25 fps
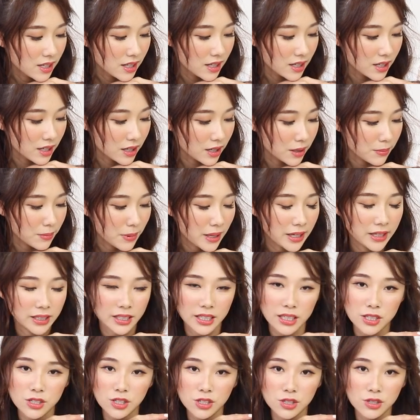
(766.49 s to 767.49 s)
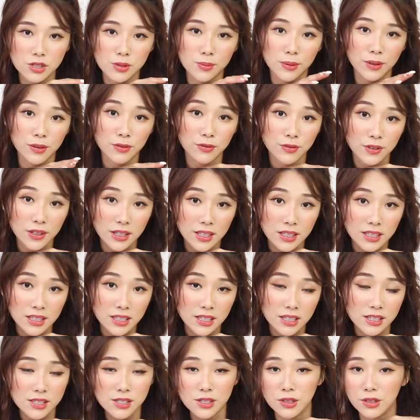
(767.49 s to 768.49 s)
I like to use my
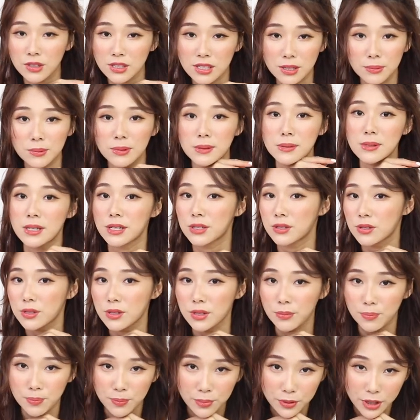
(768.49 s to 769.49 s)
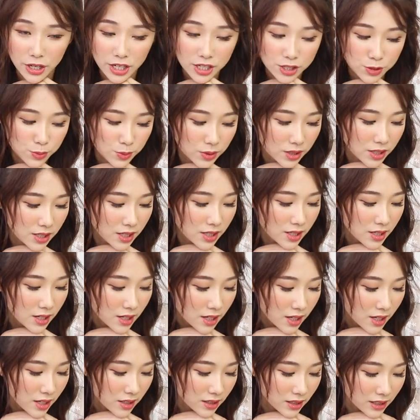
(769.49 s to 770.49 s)
fingers, or sometimes I use a brush with it.
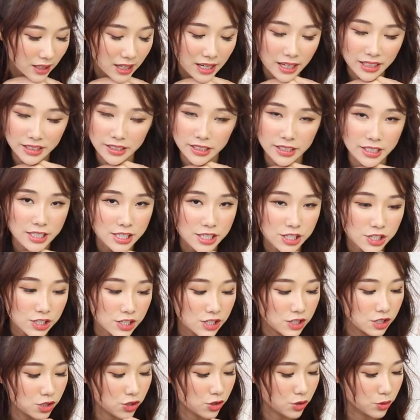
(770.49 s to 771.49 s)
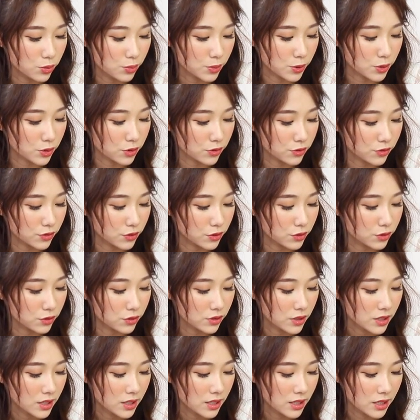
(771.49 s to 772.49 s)
The color is just so beautiful.
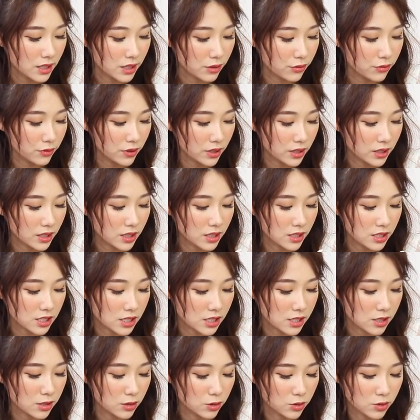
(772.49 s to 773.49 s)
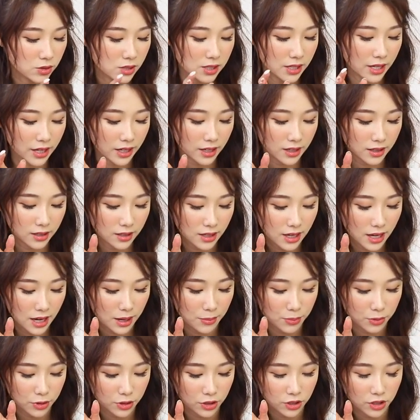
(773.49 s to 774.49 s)
It really just looks like
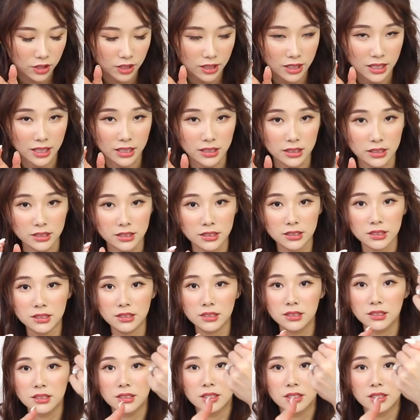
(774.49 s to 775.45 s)
apricot color.